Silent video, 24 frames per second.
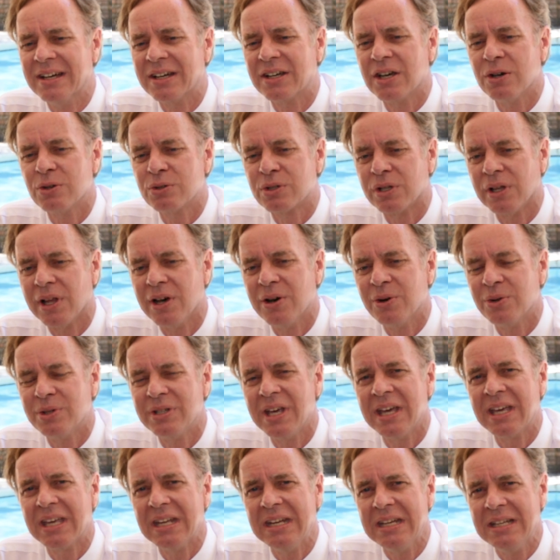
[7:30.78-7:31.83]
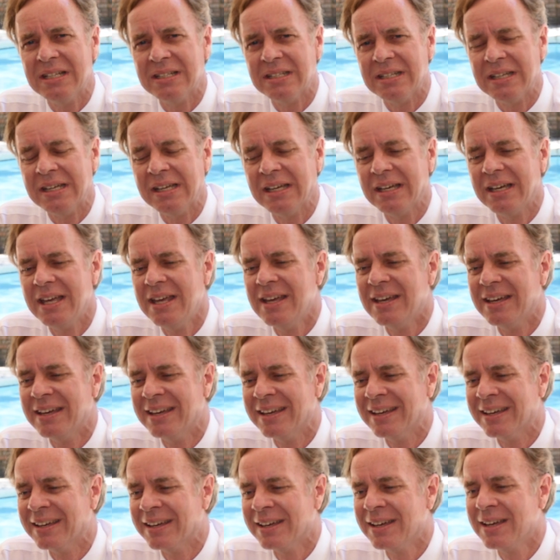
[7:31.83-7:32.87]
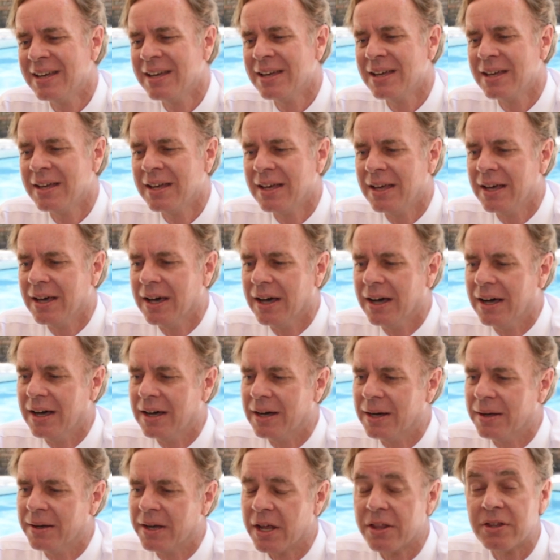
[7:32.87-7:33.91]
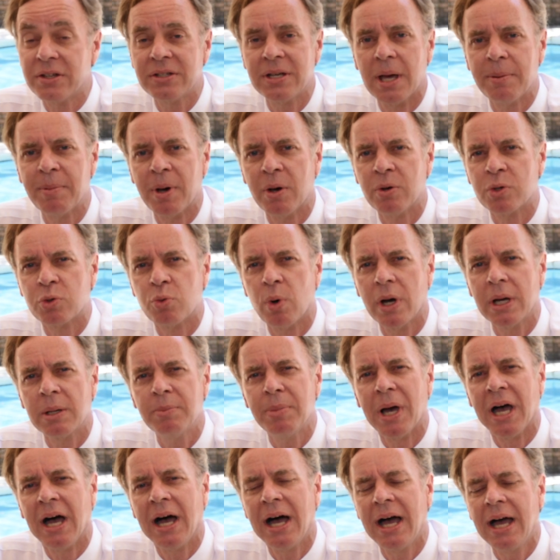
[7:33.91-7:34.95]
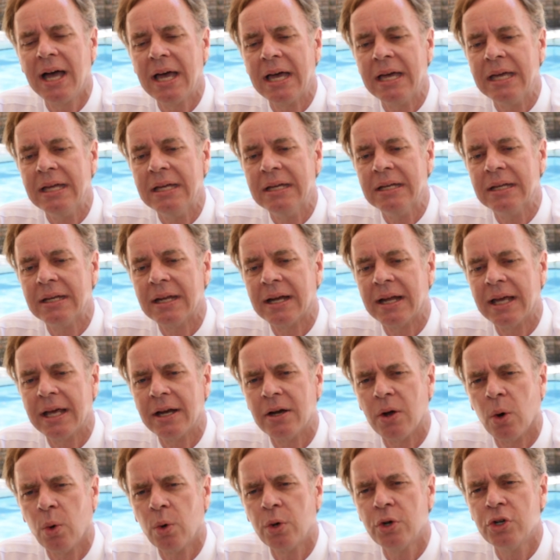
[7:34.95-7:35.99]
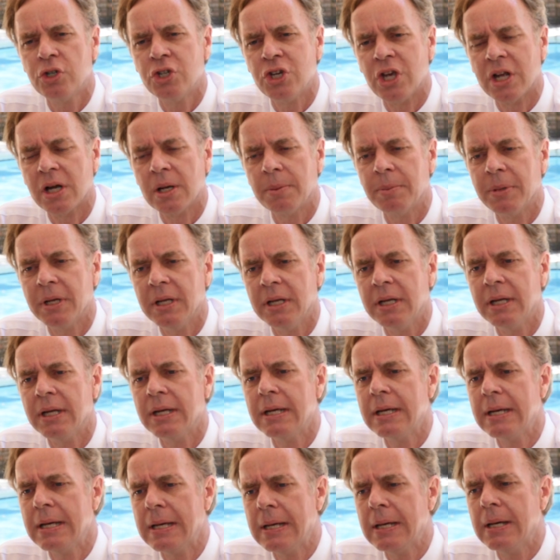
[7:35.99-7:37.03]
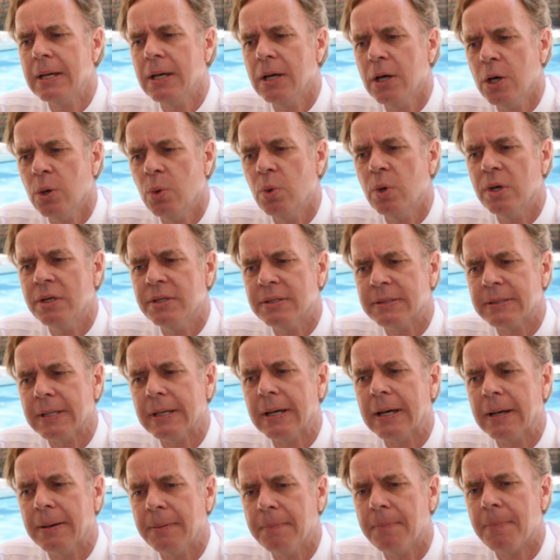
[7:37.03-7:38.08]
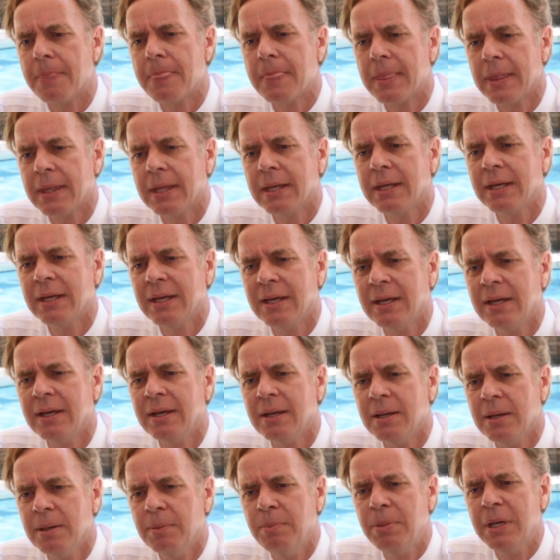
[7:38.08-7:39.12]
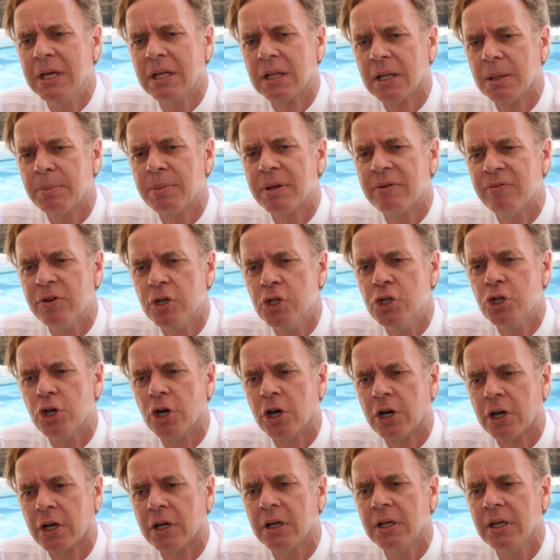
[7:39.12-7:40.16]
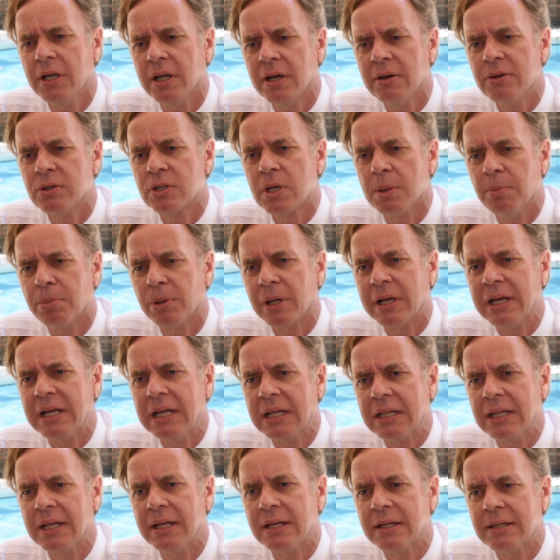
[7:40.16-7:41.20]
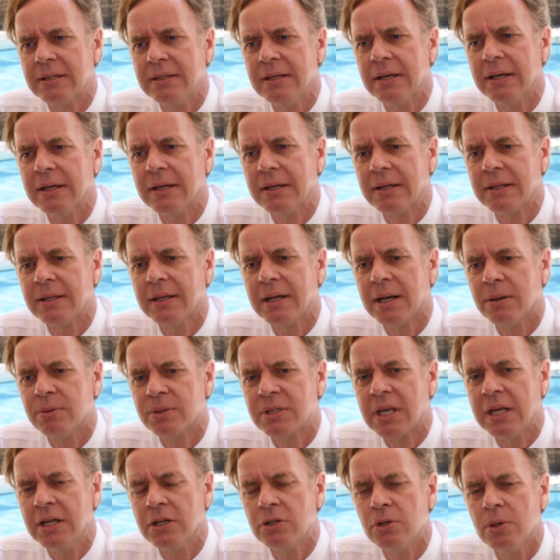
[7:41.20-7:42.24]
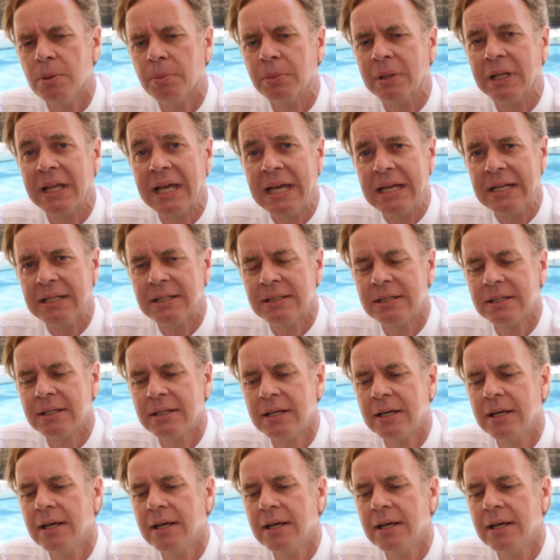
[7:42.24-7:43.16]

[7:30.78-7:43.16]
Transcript: go slow, take it easy. Another time I was running behind, and I had an older gentleman who was being a little bit of a jerk. You know, he's complaining that I was getting to him late.